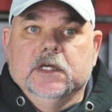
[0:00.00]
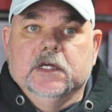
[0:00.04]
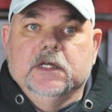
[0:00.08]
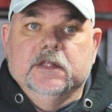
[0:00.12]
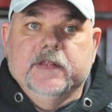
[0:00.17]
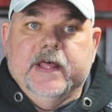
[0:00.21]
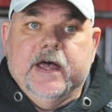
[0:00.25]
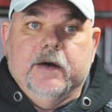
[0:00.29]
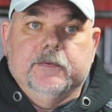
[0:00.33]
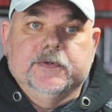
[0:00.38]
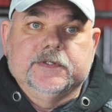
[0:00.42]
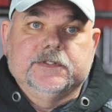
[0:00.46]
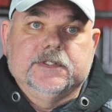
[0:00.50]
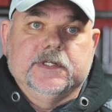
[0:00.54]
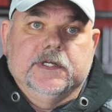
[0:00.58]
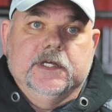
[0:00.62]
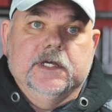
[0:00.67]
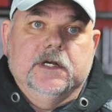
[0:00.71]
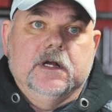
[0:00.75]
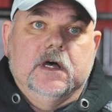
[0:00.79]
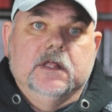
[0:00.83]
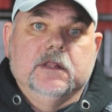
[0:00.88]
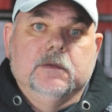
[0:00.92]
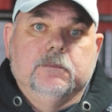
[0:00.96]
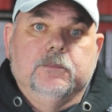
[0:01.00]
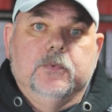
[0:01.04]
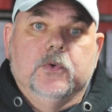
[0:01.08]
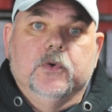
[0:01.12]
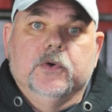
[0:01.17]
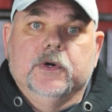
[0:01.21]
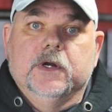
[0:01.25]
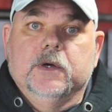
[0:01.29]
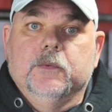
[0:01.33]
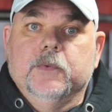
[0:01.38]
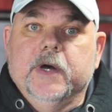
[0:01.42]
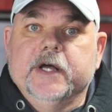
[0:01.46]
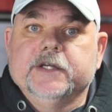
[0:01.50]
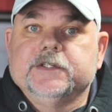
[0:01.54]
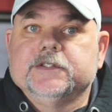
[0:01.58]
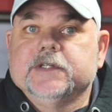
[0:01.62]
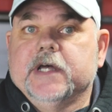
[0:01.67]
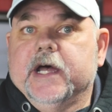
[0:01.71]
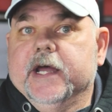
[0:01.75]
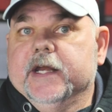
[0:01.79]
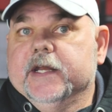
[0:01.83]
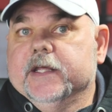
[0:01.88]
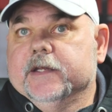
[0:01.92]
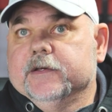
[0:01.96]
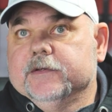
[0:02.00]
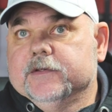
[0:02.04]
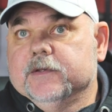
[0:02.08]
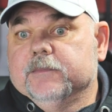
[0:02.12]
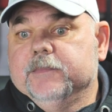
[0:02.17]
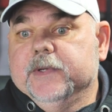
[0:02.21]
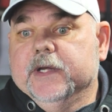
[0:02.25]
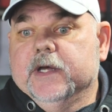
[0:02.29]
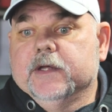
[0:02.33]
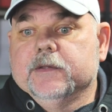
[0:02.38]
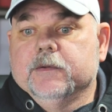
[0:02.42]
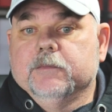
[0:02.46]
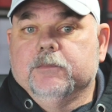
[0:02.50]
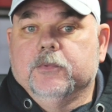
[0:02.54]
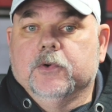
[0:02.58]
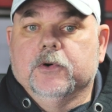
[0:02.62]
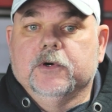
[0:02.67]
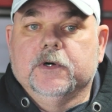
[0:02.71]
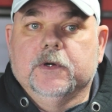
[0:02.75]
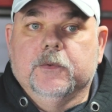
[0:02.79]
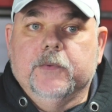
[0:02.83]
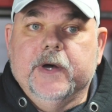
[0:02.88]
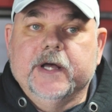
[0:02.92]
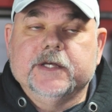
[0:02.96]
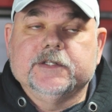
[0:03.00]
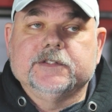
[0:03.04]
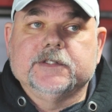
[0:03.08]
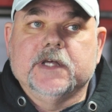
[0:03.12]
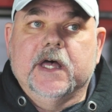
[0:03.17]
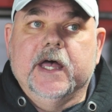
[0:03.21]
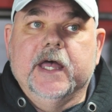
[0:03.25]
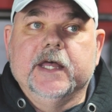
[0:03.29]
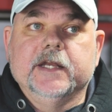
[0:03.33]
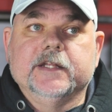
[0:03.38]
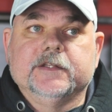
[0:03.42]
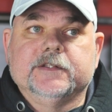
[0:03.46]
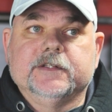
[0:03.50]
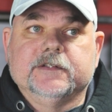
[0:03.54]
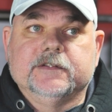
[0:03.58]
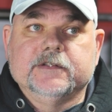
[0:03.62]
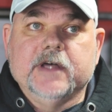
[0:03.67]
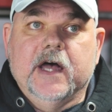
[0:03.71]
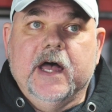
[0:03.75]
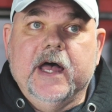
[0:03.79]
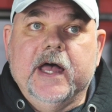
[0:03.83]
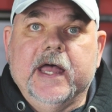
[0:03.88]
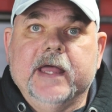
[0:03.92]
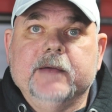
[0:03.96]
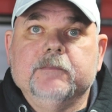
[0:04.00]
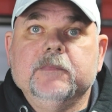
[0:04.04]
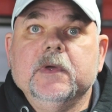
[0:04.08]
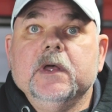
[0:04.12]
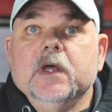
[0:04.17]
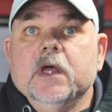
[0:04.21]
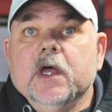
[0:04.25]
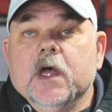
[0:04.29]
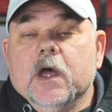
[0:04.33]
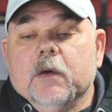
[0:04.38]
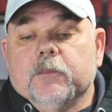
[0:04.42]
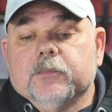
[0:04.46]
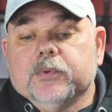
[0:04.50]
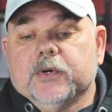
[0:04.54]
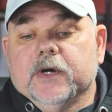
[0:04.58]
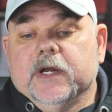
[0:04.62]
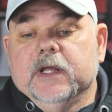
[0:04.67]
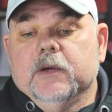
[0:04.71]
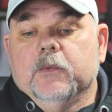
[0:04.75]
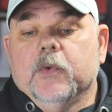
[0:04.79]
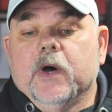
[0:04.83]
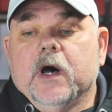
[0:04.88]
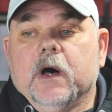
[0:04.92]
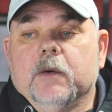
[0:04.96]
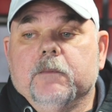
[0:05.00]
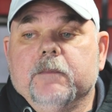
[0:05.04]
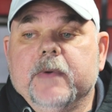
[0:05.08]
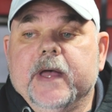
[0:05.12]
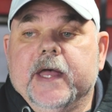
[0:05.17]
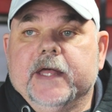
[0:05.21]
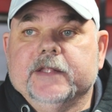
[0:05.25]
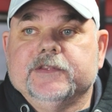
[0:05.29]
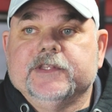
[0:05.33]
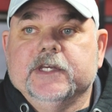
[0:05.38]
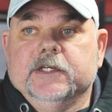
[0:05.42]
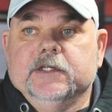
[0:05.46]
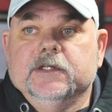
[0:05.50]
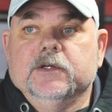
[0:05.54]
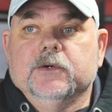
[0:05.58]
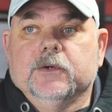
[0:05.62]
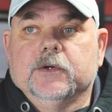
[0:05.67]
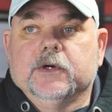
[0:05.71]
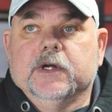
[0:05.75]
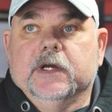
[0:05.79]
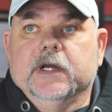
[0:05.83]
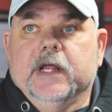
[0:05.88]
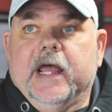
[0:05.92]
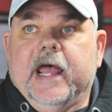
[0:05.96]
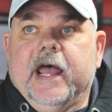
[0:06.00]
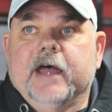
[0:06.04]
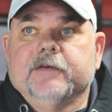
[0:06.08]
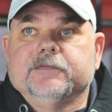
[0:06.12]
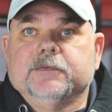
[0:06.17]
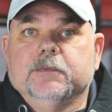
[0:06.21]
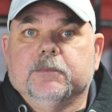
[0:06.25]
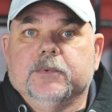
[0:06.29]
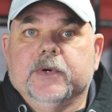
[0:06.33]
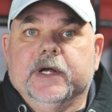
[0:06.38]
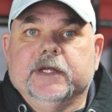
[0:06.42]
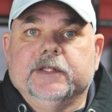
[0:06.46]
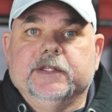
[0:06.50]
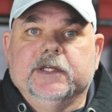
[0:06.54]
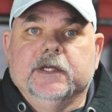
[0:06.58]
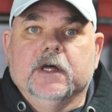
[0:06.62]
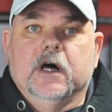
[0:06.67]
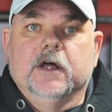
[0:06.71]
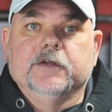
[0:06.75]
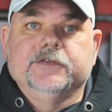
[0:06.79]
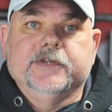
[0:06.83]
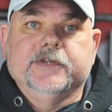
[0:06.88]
And that was to get on the board at Westside. And to be on the board at Westside at the time pretty well meant that you were gonna have to break the